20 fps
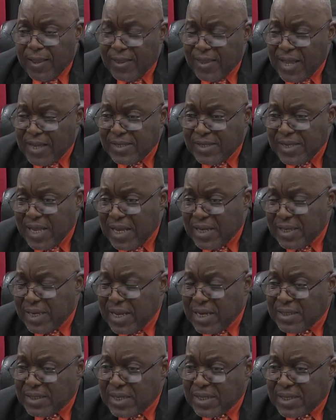that
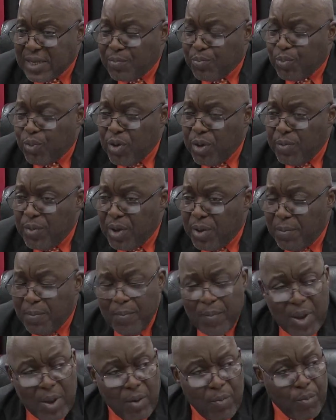Sandals as a
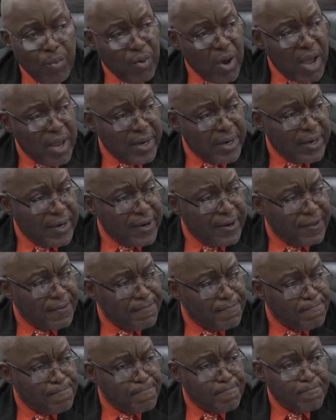premium brand,
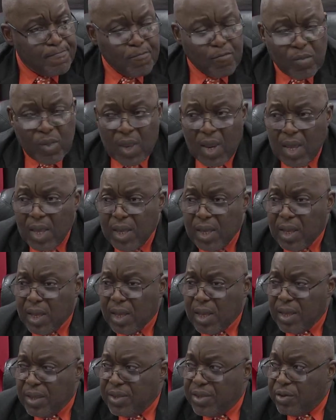
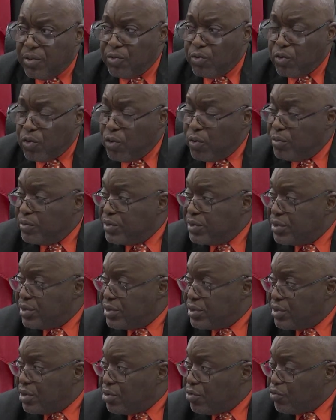the
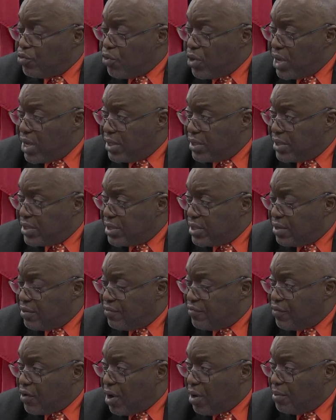rooms rate
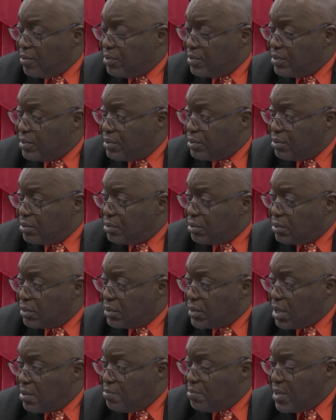from
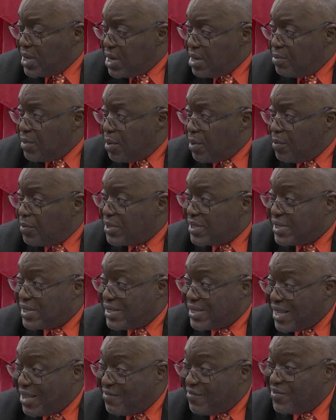a minimum of
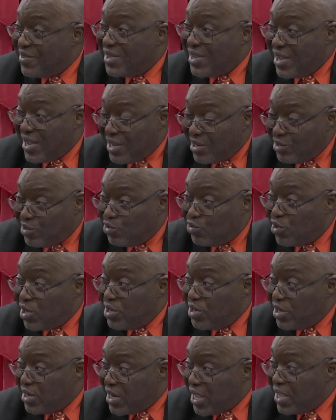
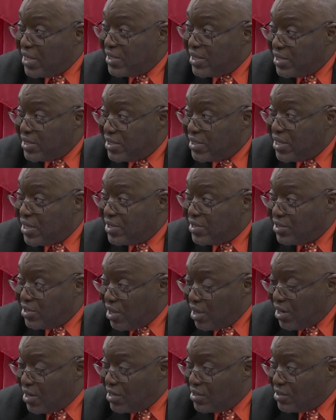700 United States
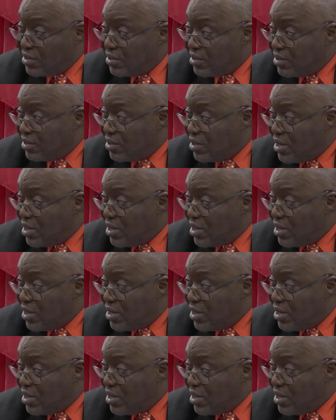dollars